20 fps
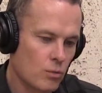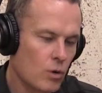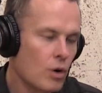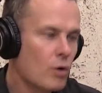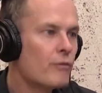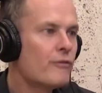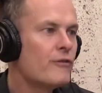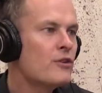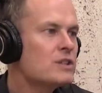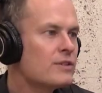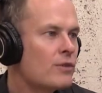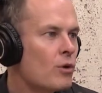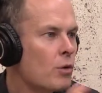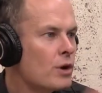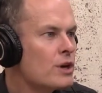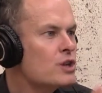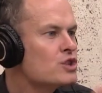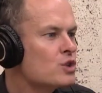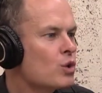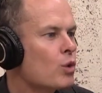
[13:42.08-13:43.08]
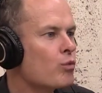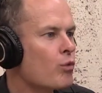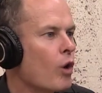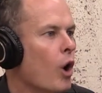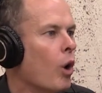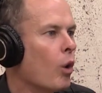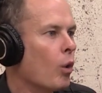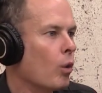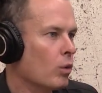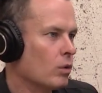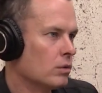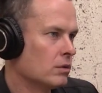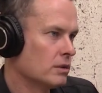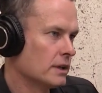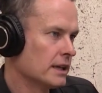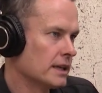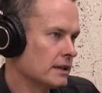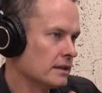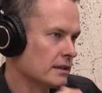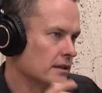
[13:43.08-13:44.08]
first of all, what is your role
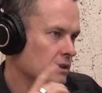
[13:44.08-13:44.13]
in